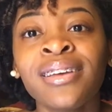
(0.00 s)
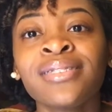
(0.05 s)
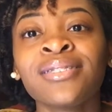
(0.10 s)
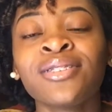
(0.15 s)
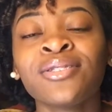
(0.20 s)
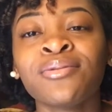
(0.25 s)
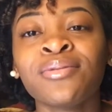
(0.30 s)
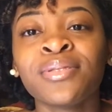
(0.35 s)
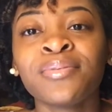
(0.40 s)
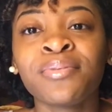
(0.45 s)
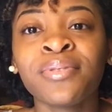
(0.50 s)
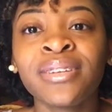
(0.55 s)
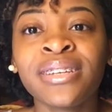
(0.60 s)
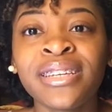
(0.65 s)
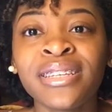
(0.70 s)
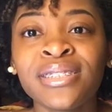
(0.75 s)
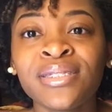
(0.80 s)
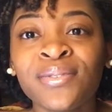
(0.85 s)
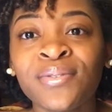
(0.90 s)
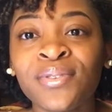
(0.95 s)
So it was
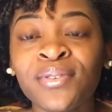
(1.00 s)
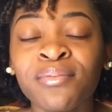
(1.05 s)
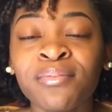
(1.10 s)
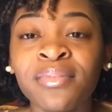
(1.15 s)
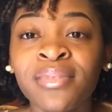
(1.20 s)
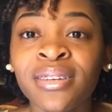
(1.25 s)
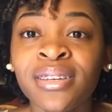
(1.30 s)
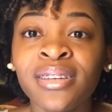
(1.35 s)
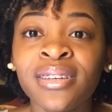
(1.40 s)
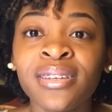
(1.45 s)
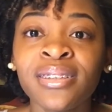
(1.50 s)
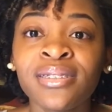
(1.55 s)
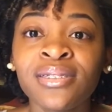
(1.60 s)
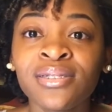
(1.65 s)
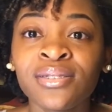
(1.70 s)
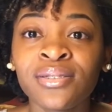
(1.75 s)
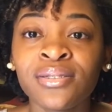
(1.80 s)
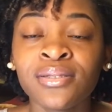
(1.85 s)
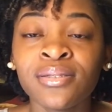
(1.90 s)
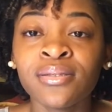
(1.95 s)
pretty easy for me
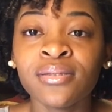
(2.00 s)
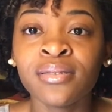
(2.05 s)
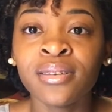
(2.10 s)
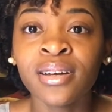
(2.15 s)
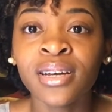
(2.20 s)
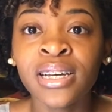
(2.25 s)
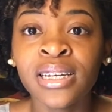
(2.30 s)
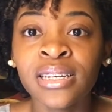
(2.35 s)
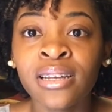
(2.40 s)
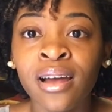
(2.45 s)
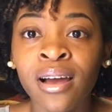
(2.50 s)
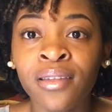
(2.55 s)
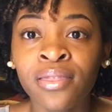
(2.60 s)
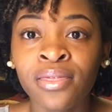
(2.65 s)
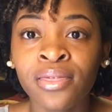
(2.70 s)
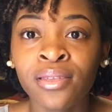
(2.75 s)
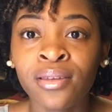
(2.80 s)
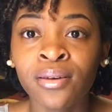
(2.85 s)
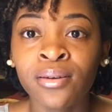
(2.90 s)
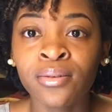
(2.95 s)
to uh, knock
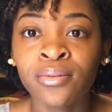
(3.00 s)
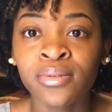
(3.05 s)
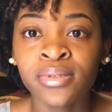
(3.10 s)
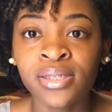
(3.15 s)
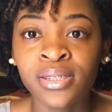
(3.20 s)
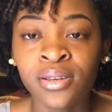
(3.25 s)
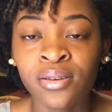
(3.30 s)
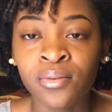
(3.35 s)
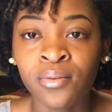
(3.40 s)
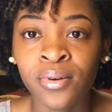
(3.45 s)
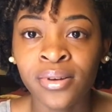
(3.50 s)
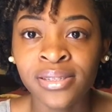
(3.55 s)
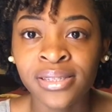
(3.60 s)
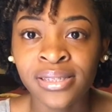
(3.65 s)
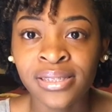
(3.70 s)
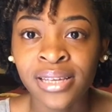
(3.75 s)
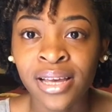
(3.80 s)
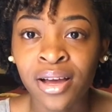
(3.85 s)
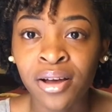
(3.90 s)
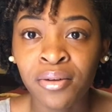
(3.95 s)
those
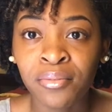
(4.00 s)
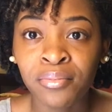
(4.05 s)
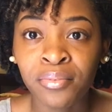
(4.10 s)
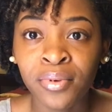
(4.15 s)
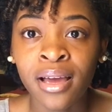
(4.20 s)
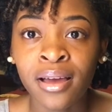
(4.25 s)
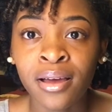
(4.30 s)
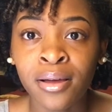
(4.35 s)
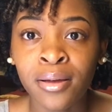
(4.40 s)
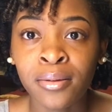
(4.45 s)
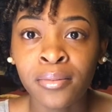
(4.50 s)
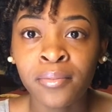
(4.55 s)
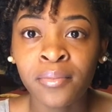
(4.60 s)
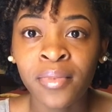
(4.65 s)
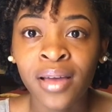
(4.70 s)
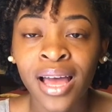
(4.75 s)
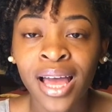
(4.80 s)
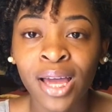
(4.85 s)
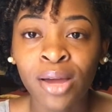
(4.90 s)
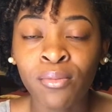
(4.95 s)
courses out. Um,
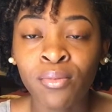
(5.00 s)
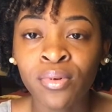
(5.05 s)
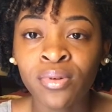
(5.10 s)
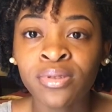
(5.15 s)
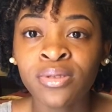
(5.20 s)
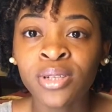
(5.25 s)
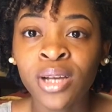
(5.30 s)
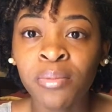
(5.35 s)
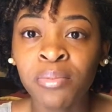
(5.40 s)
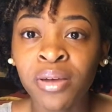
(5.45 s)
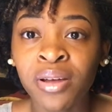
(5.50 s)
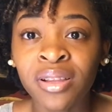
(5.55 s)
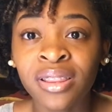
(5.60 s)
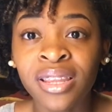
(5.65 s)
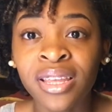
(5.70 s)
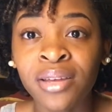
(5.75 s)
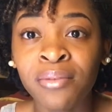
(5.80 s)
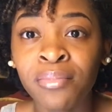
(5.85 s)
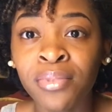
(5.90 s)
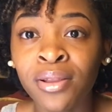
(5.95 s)
I will drop a
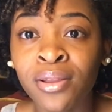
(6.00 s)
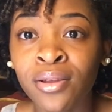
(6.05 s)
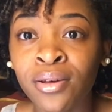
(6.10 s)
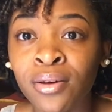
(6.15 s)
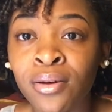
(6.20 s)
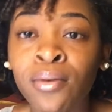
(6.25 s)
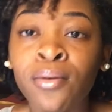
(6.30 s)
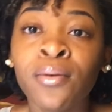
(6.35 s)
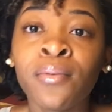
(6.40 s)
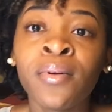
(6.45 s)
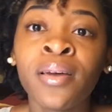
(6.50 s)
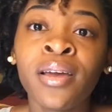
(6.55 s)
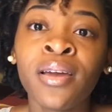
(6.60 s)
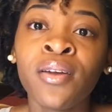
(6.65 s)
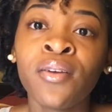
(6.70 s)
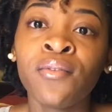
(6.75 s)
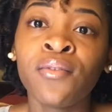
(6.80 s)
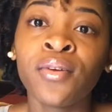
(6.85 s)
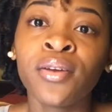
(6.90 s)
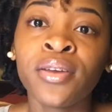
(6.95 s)
link below
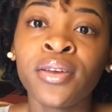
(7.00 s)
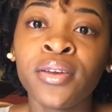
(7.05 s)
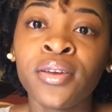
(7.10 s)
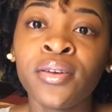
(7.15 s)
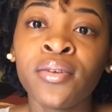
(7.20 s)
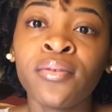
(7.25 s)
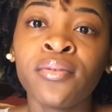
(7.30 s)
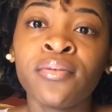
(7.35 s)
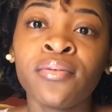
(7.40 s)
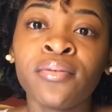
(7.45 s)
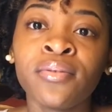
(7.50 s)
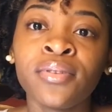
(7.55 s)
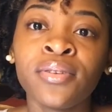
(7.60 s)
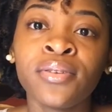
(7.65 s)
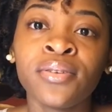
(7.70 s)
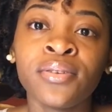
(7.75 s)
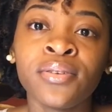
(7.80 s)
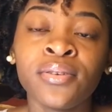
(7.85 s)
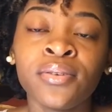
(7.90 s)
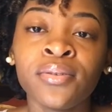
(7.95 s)
for you
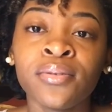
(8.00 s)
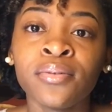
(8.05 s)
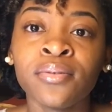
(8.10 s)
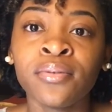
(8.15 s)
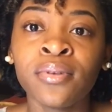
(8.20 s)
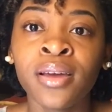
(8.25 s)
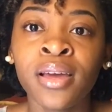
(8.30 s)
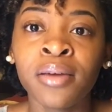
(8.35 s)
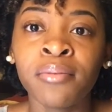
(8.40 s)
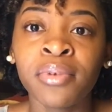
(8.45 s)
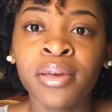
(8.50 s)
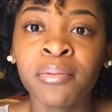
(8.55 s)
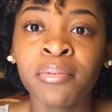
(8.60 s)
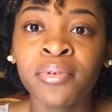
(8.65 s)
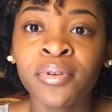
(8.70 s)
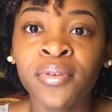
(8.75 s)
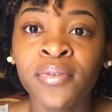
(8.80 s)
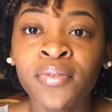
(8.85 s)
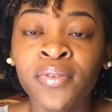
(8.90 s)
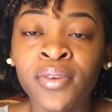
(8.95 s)
to be
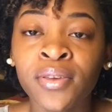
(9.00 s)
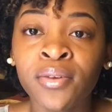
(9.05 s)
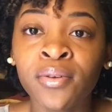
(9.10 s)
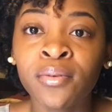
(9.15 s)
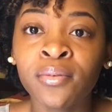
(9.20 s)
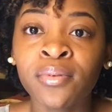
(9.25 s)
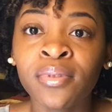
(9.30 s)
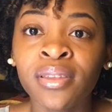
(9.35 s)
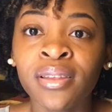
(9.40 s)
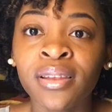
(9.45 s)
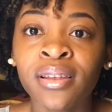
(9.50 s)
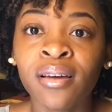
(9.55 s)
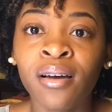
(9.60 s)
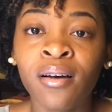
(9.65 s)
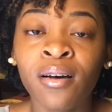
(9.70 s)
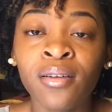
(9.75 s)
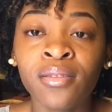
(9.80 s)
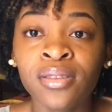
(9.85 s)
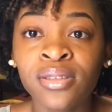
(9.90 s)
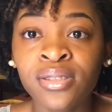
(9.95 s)
able to view the,
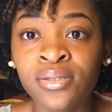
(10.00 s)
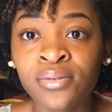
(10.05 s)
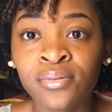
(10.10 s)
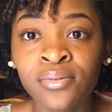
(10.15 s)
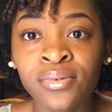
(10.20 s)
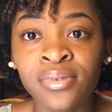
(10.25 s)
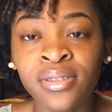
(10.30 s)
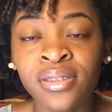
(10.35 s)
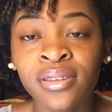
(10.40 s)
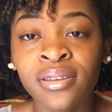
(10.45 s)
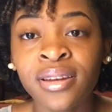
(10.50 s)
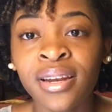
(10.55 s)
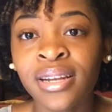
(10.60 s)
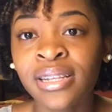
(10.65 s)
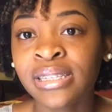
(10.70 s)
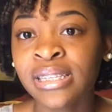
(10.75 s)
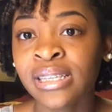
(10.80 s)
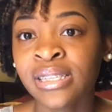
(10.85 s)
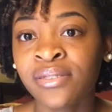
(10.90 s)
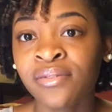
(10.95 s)
all the schools in the
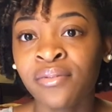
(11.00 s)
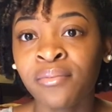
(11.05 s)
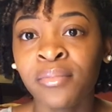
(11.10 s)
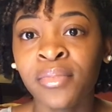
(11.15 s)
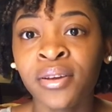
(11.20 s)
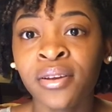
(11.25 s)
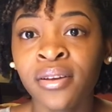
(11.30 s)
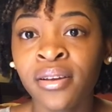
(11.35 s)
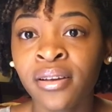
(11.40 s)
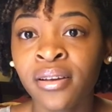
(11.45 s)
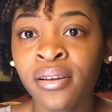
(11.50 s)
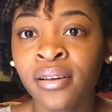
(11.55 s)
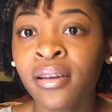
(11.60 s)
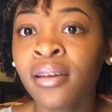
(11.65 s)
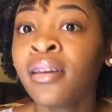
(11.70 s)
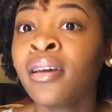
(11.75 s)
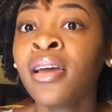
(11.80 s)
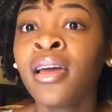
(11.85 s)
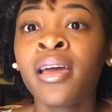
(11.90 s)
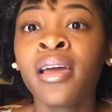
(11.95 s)
United States of America